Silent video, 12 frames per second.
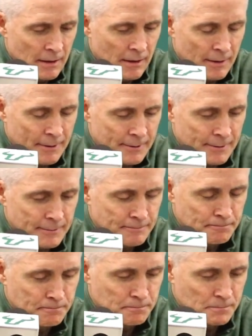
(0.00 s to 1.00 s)
We got
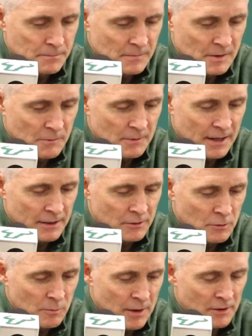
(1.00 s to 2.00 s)
to
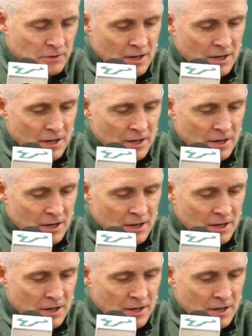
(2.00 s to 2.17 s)
do a better